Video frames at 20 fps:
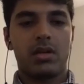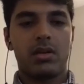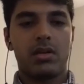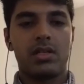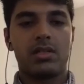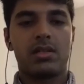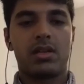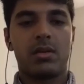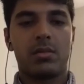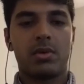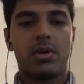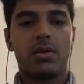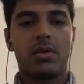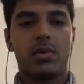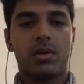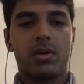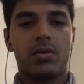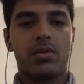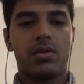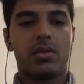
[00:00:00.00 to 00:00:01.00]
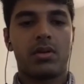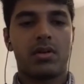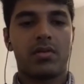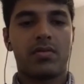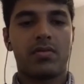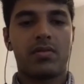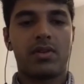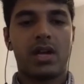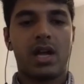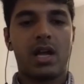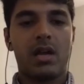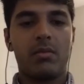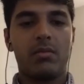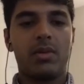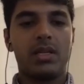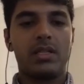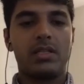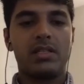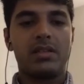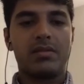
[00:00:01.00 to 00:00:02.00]
a reasonable amount of
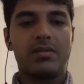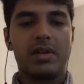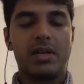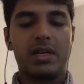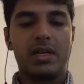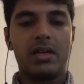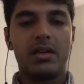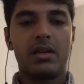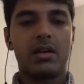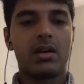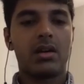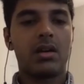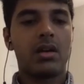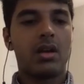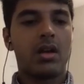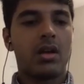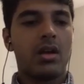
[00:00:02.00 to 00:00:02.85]
time, let's say 1 year.